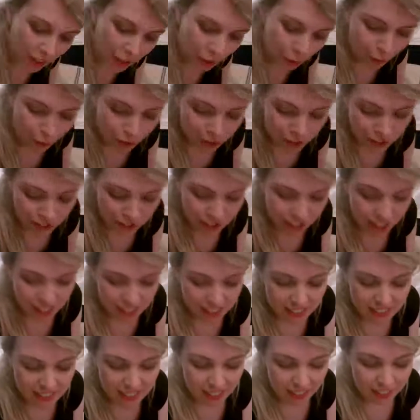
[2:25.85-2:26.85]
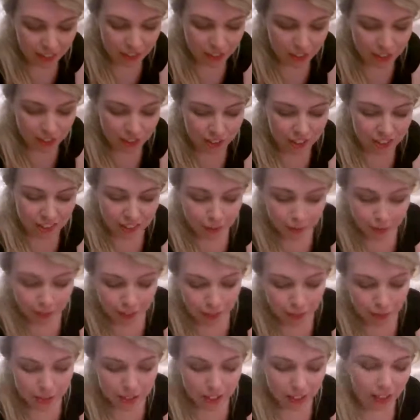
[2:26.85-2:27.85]
Which suggests that neutrinos had
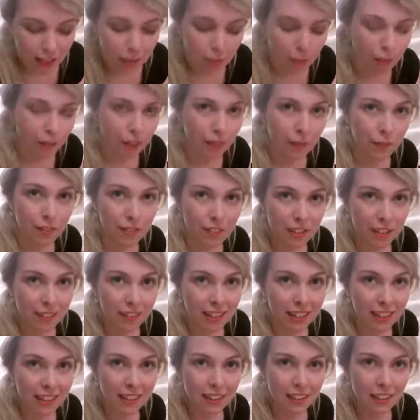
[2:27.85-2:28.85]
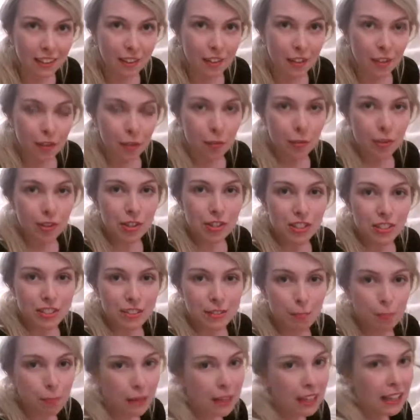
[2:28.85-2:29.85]
flipped type while they were travelling, which is
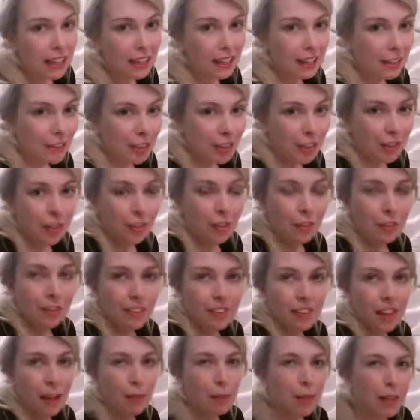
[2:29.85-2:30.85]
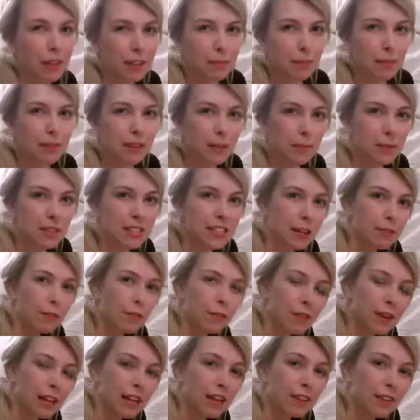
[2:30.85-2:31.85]
big news because that means that they must have a
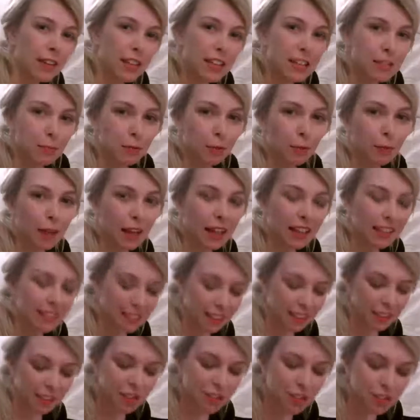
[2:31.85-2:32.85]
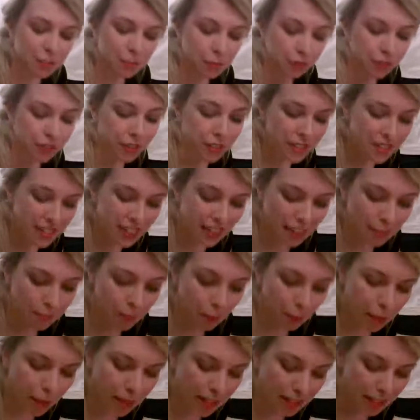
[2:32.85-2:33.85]
really, really small mass, like too small to see
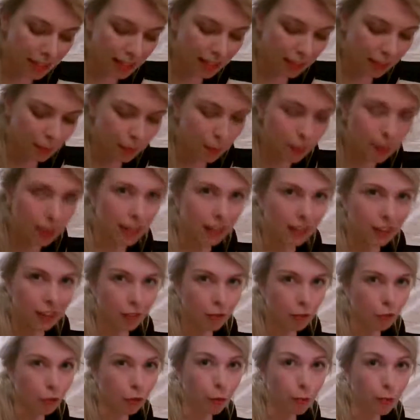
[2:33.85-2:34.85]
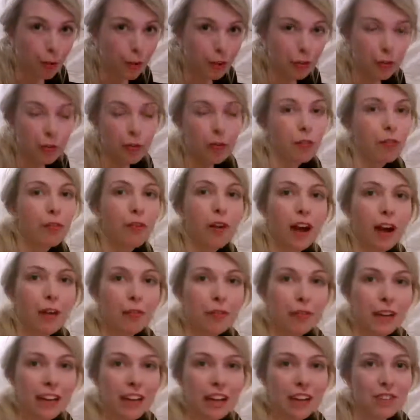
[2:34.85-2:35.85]
experimentally, maybe like 0.05
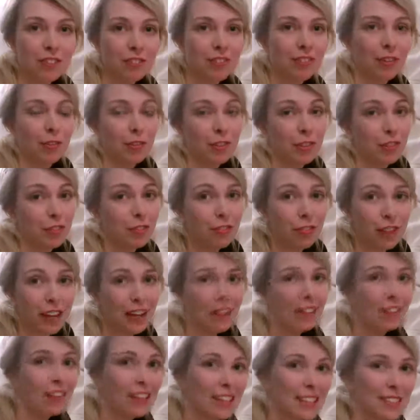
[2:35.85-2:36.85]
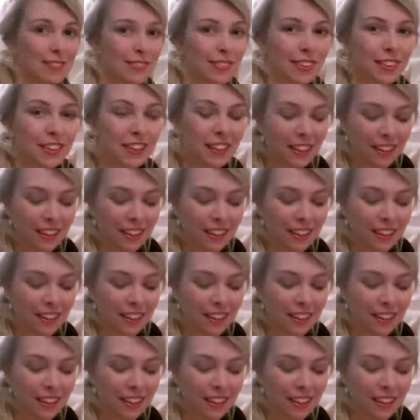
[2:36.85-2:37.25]
an electron volt, which is really, really small.